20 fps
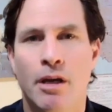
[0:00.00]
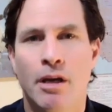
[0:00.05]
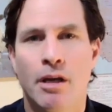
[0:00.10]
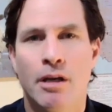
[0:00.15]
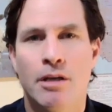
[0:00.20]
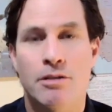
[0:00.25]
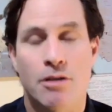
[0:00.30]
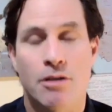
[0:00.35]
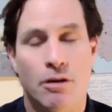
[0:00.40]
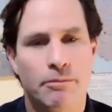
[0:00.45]

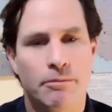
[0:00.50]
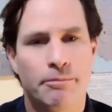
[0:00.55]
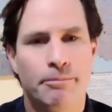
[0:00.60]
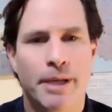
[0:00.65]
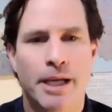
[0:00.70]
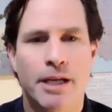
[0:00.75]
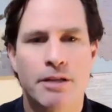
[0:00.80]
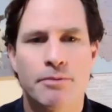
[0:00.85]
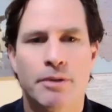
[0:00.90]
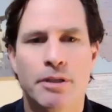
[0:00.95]
So
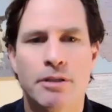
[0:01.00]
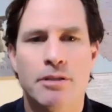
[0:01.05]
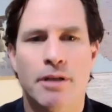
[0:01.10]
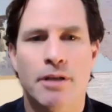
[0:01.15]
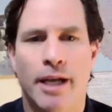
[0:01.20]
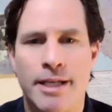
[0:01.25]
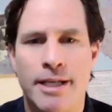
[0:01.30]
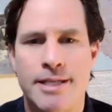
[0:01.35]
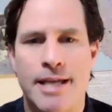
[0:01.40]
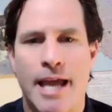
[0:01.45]
because we're
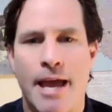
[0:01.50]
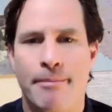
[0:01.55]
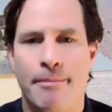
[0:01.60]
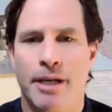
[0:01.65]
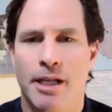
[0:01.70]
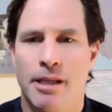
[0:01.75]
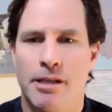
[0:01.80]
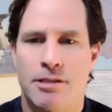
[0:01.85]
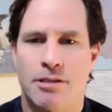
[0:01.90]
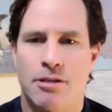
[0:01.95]

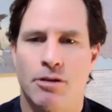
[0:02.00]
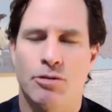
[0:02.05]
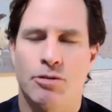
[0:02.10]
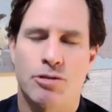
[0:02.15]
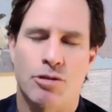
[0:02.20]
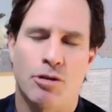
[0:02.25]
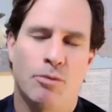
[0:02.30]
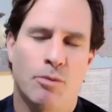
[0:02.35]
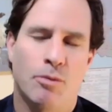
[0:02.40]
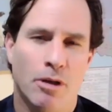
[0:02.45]
examining the
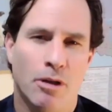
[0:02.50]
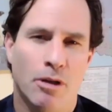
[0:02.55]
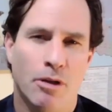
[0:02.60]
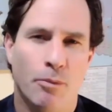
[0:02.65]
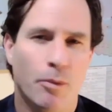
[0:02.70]
social world,